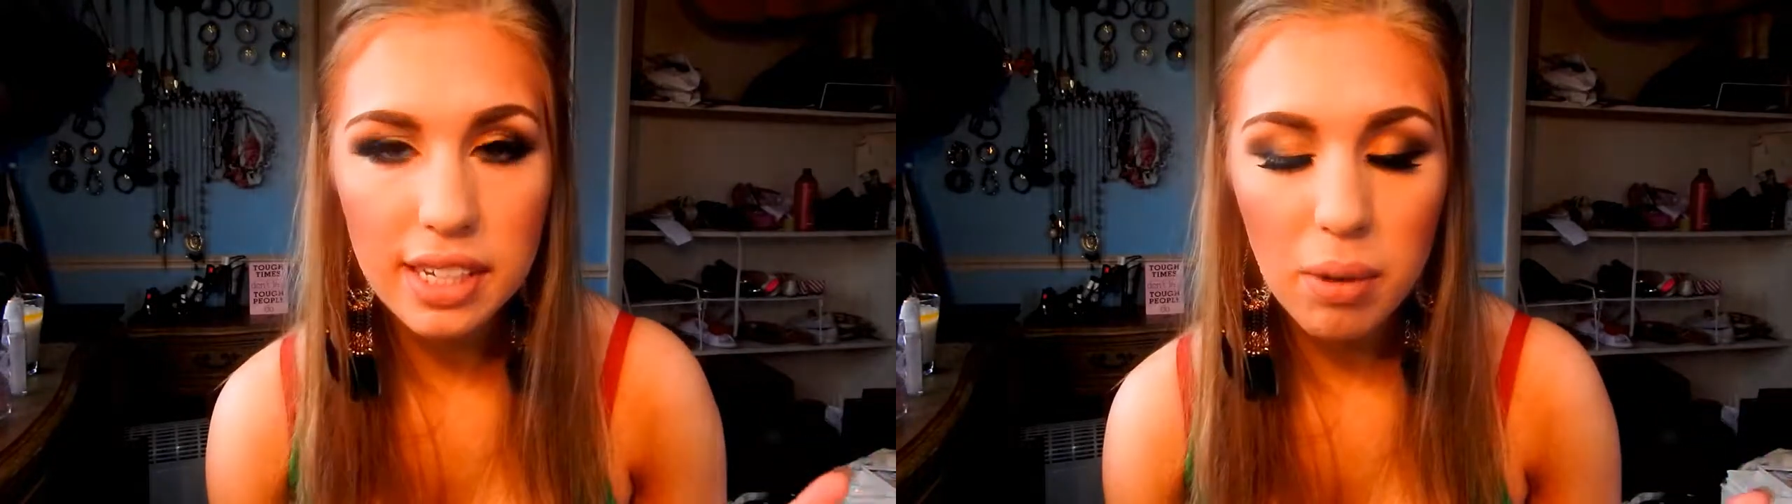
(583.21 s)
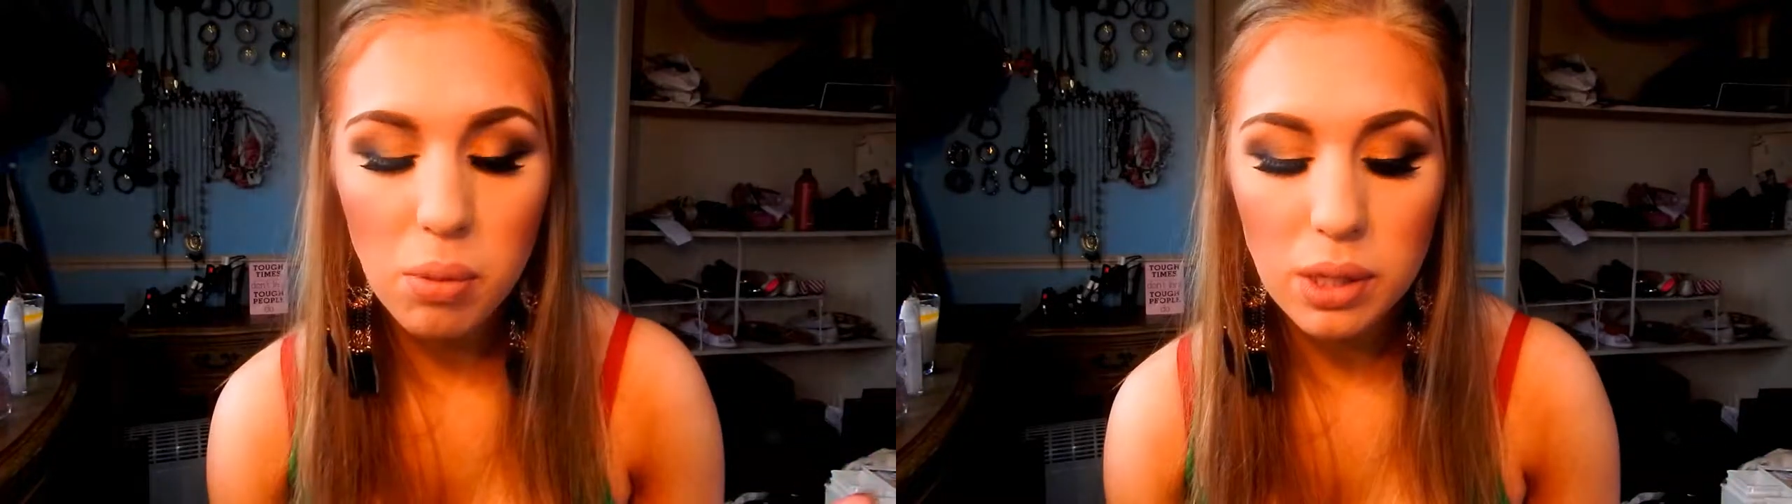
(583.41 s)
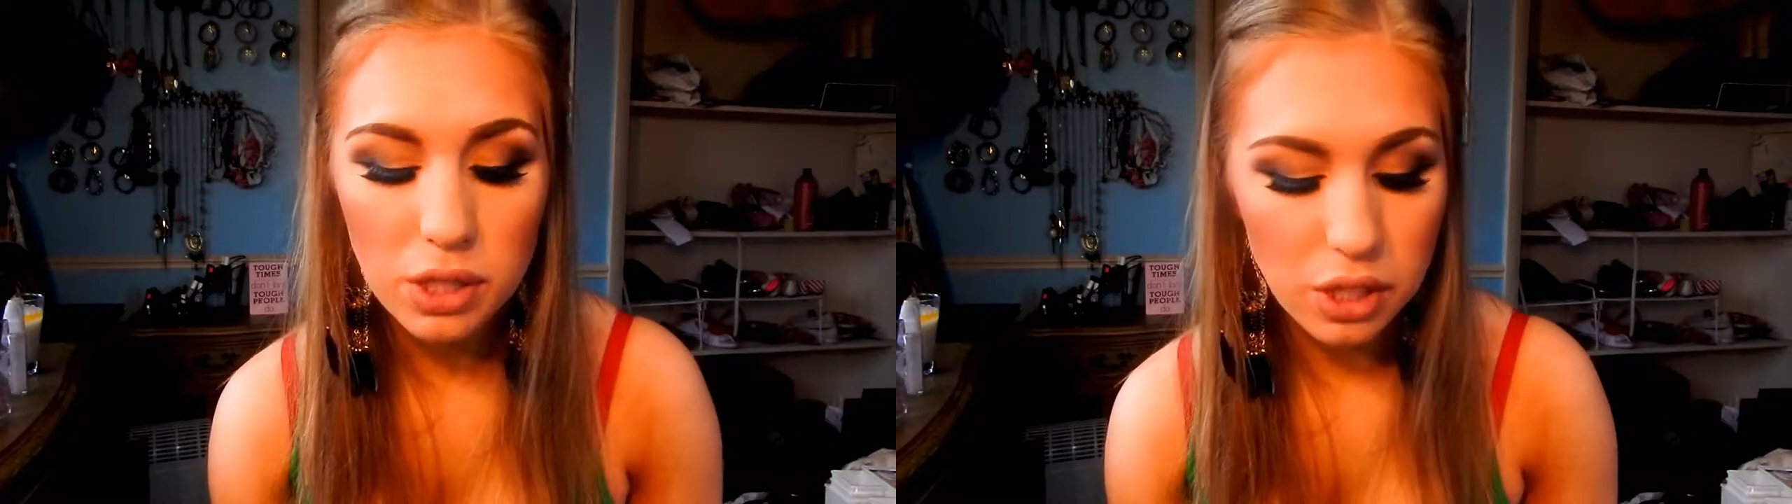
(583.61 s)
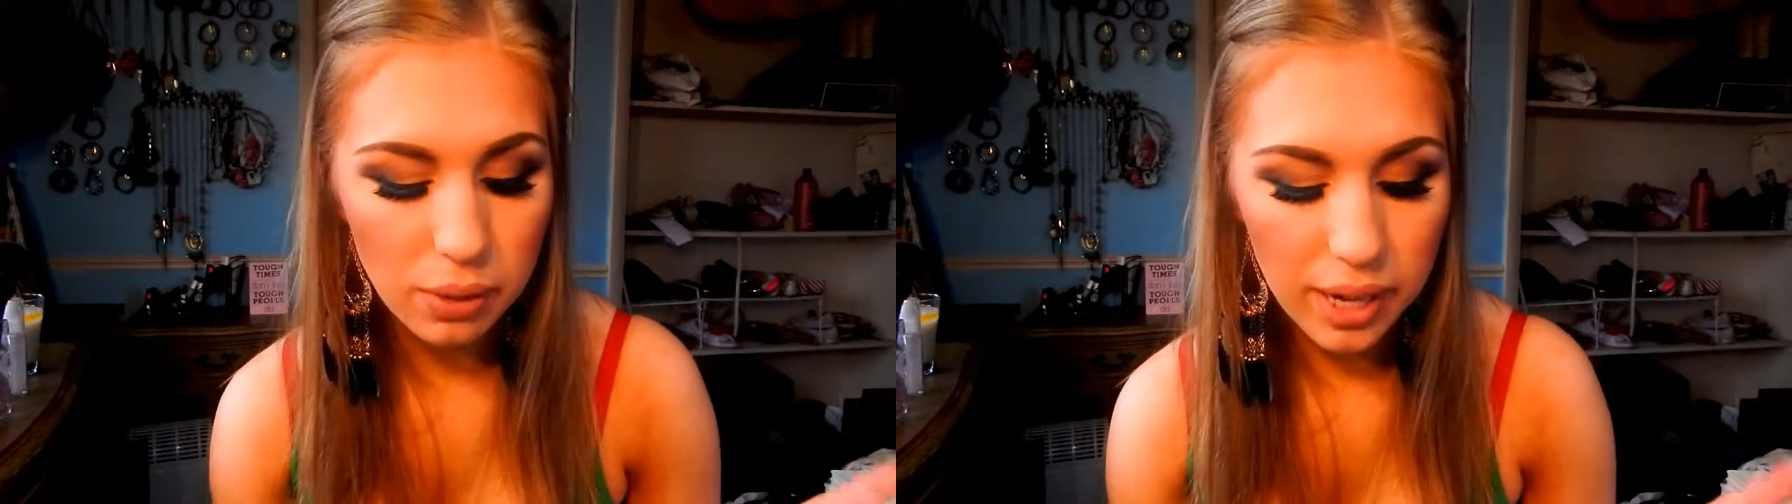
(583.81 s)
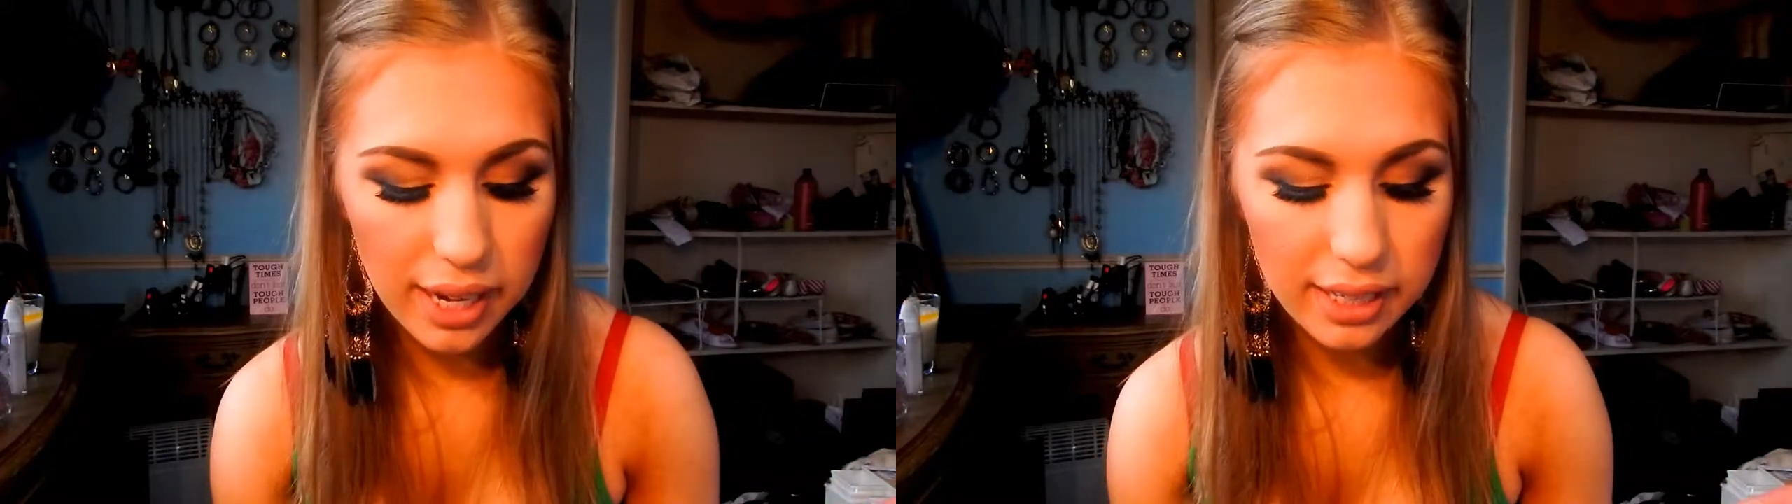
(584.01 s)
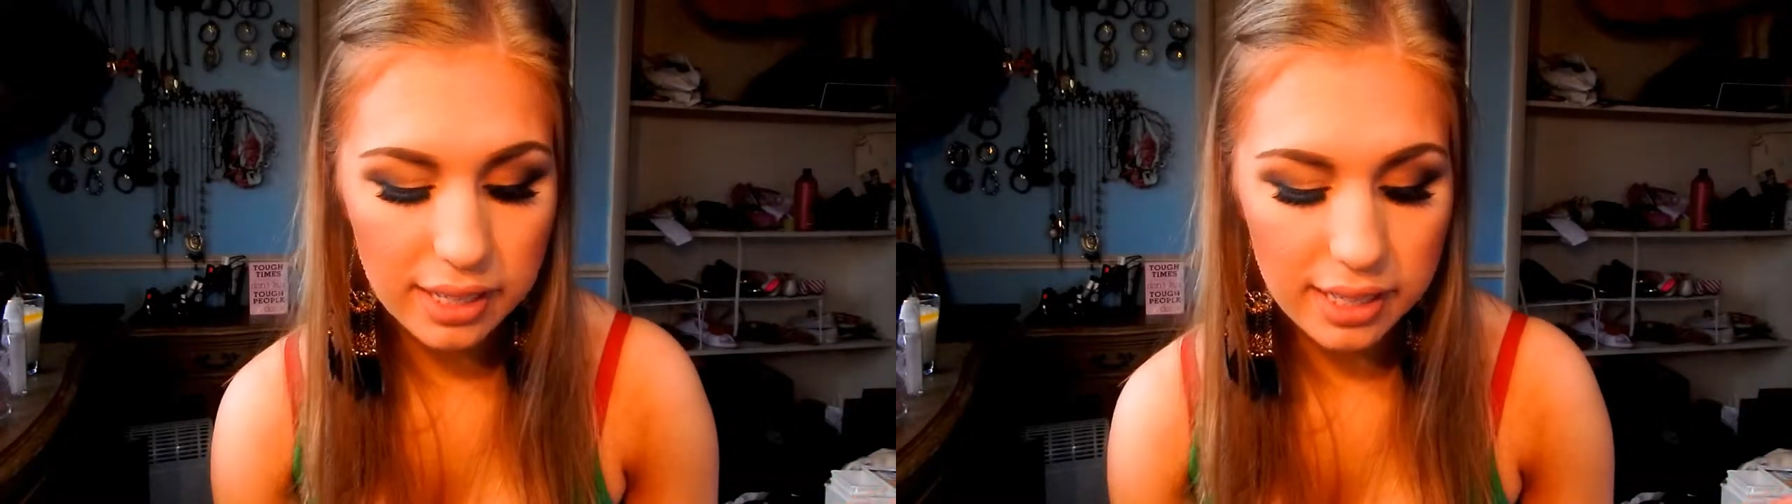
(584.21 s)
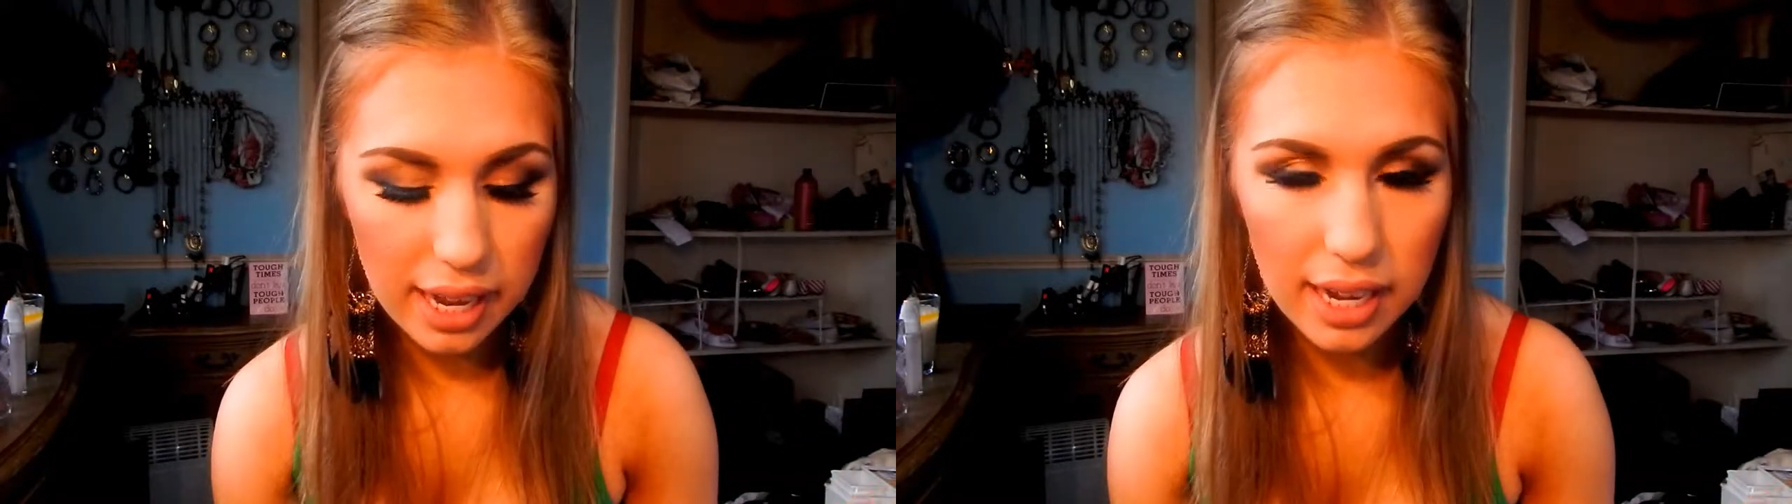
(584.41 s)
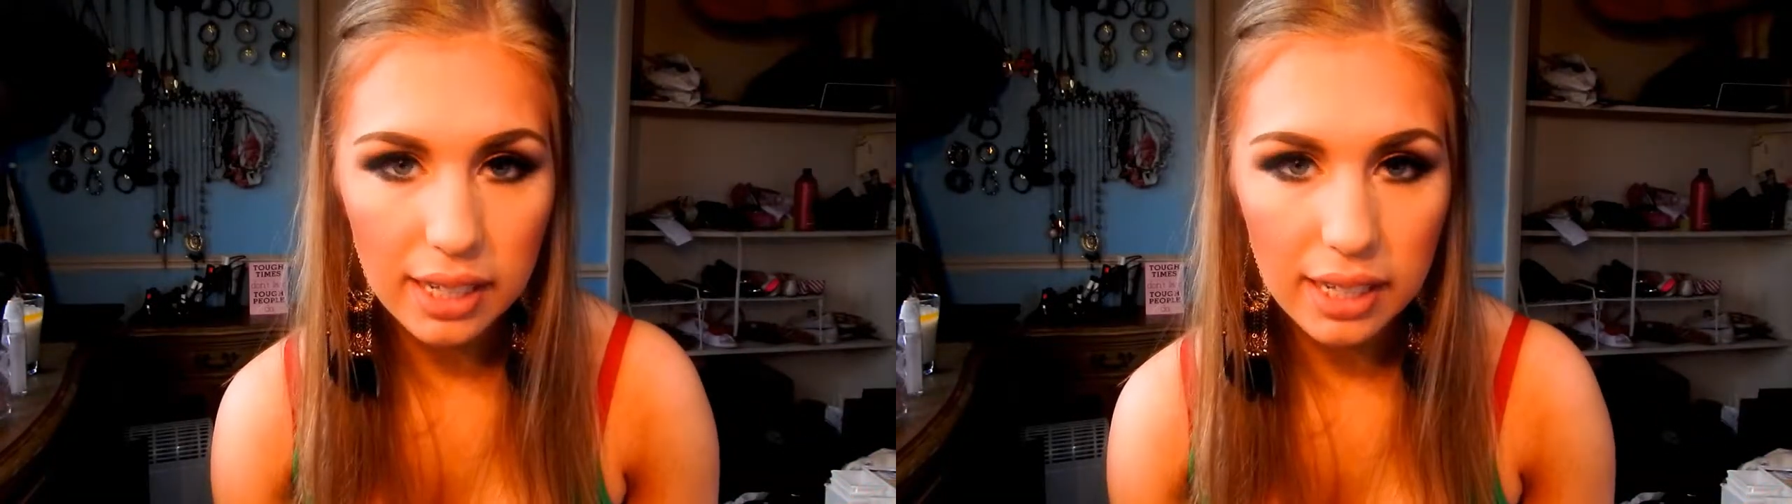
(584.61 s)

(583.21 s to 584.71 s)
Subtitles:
I will just go ahead and set it,